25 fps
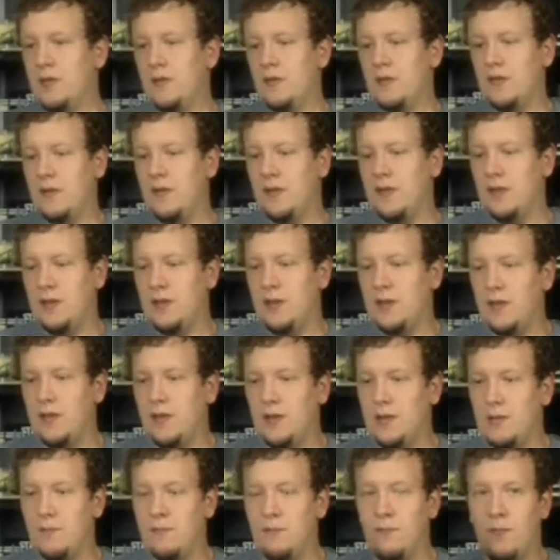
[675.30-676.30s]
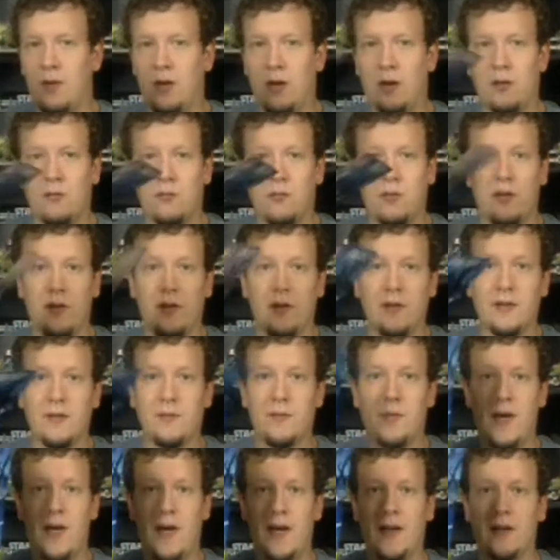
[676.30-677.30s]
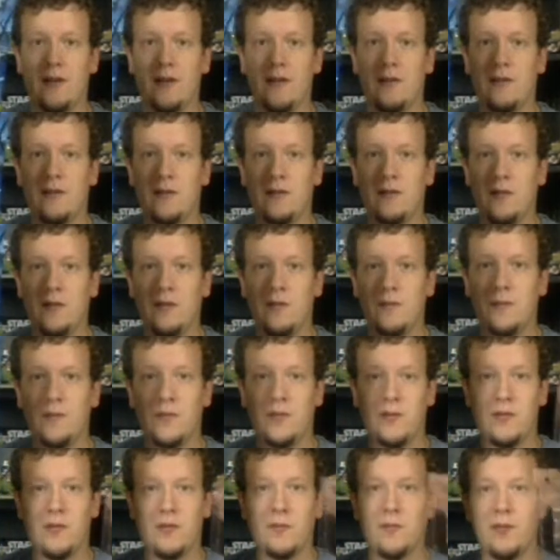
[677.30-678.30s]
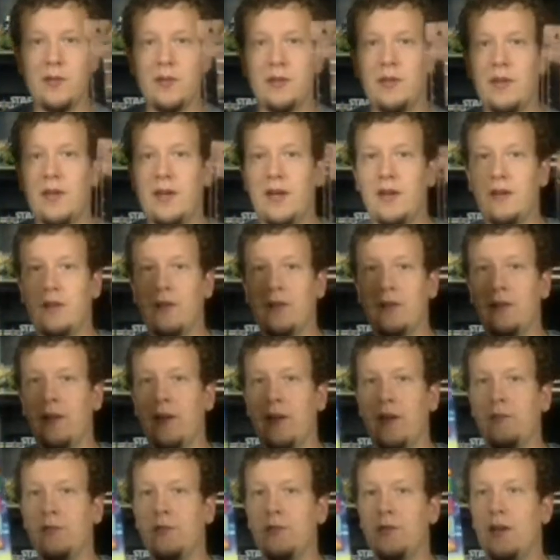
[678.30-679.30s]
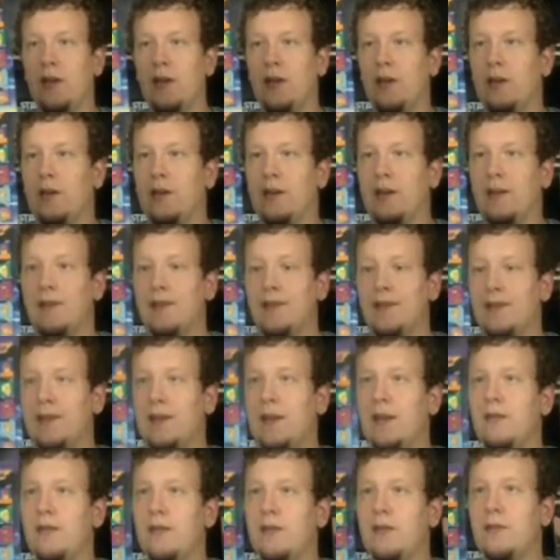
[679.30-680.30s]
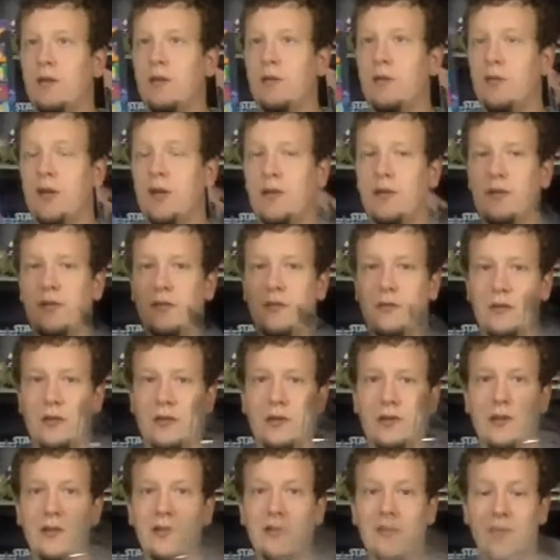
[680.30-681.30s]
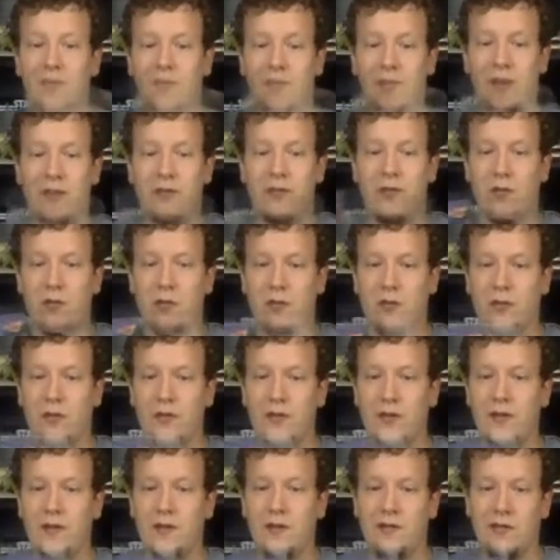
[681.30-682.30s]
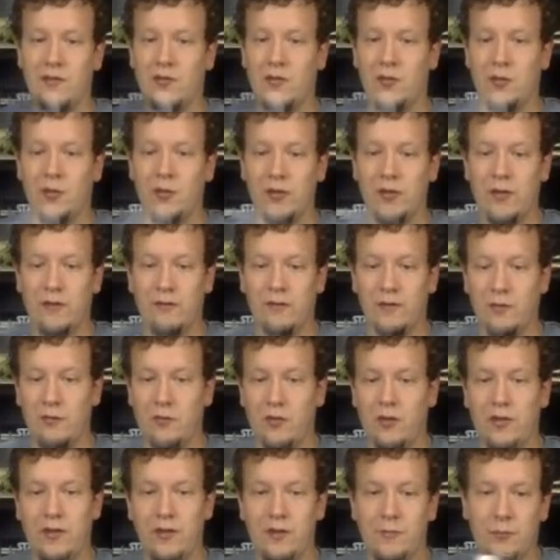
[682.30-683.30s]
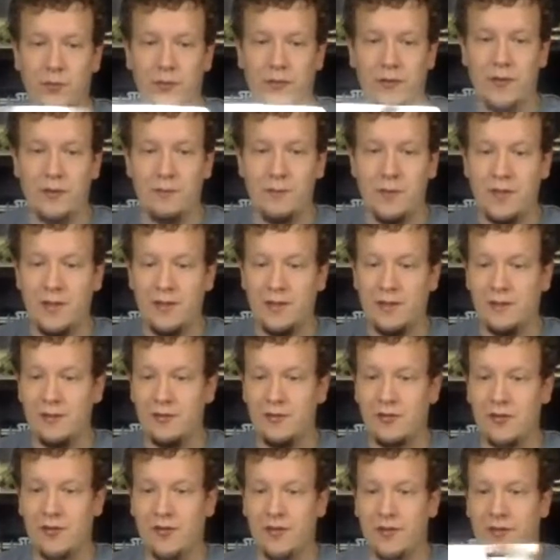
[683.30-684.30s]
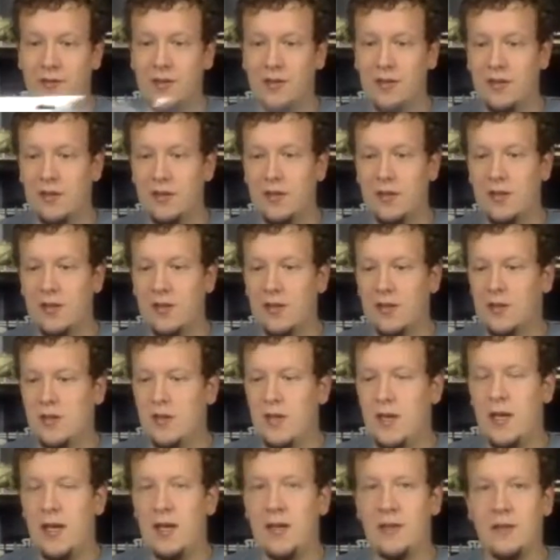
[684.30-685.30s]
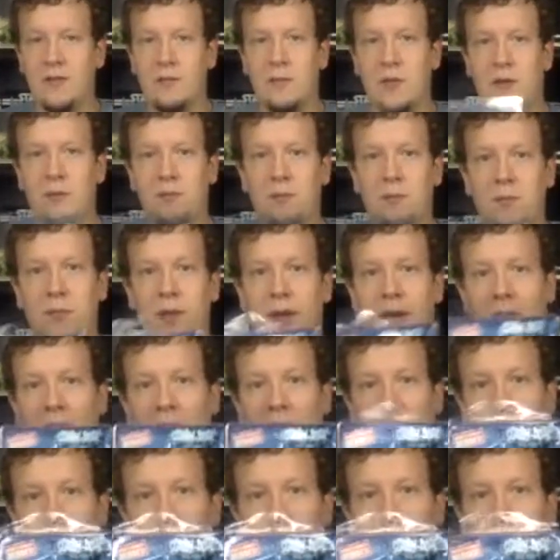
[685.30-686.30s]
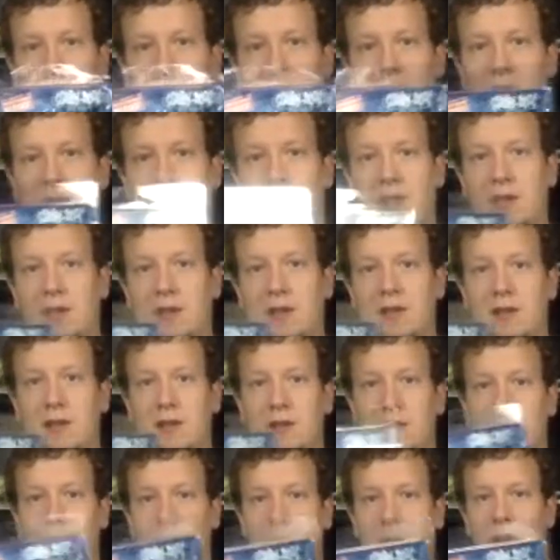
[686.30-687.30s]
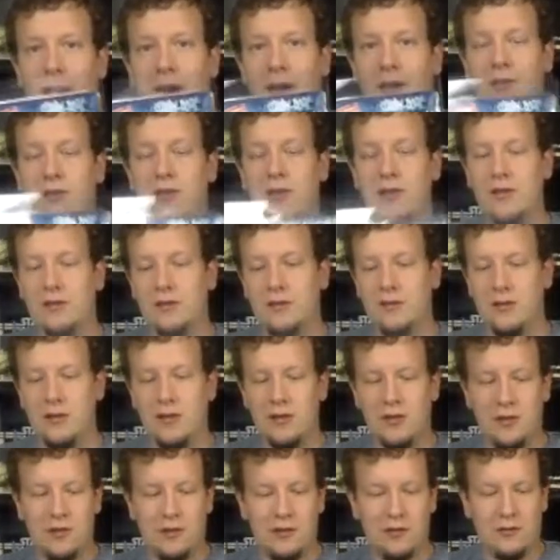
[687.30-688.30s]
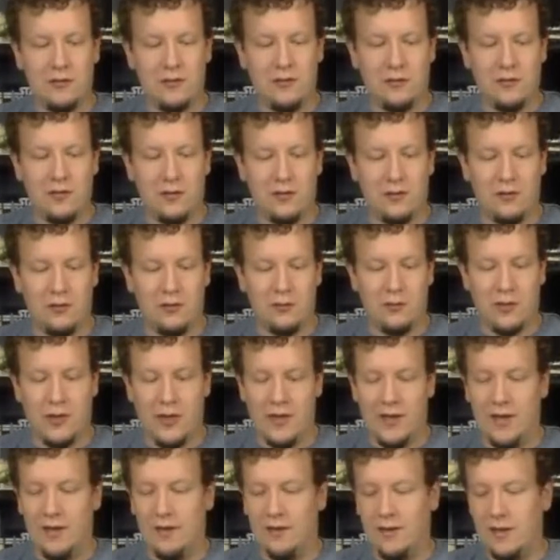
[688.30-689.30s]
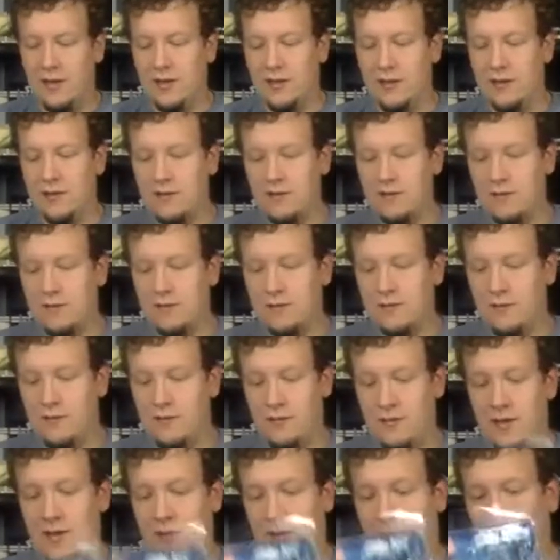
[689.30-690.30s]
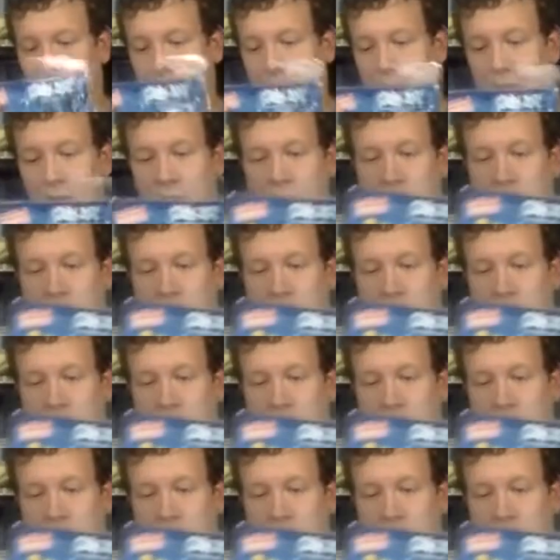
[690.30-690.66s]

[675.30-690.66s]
The artwork on the back comes completely out of the clamshell, and I could save it if I want to, or I could just save the whole thing and store it if I wanted to put them in it and just hang them up back on the packaging. So I like this. I